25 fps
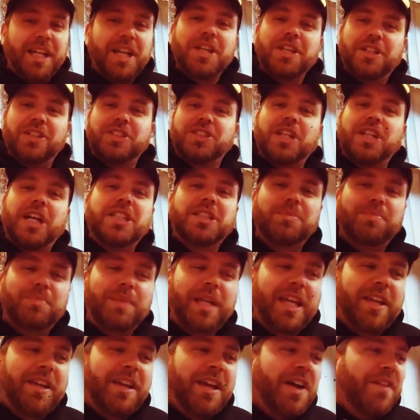You're judging
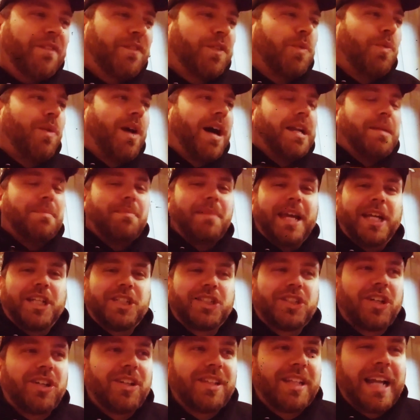me for wanting to make
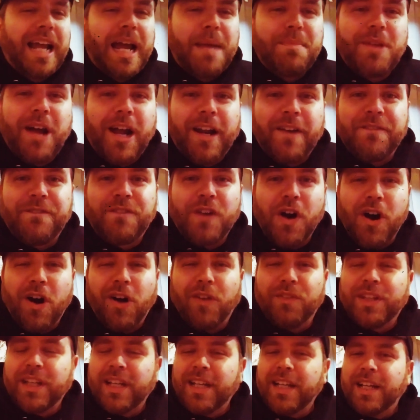sure that I'm not
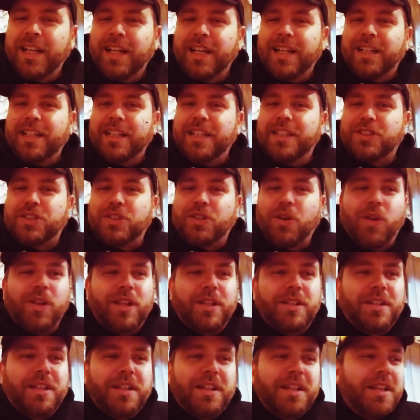involved in
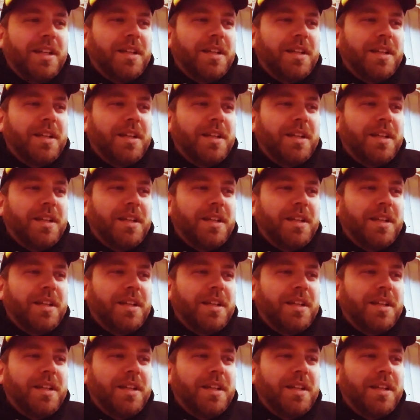stolen